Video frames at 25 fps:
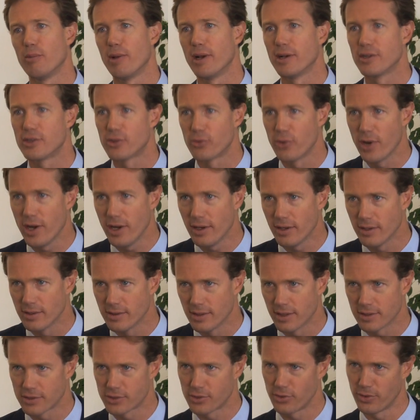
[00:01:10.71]
Mediterranean
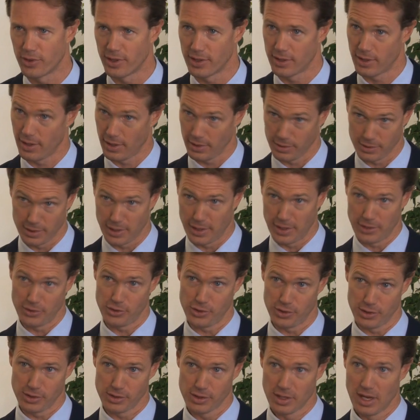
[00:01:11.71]

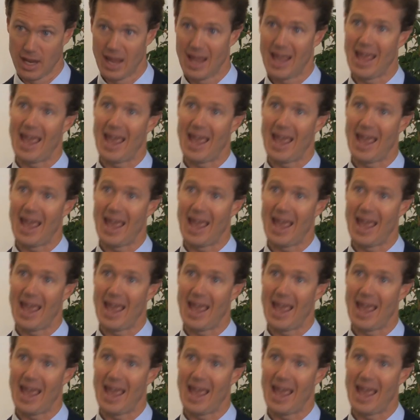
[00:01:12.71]
destinations